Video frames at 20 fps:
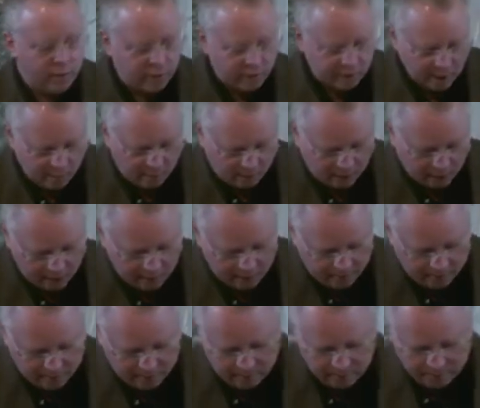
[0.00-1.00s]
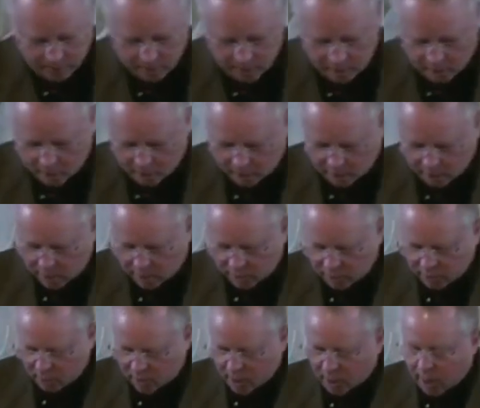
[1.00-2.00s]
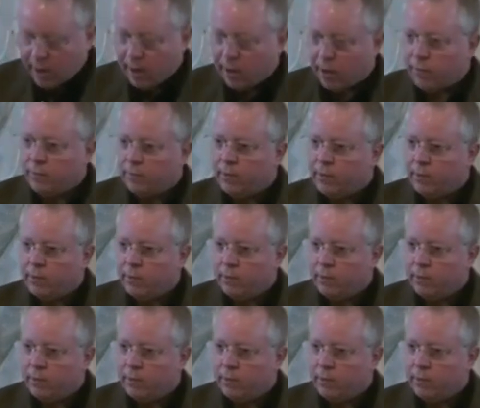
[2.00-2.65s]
Assembly in Columbus, Ohio,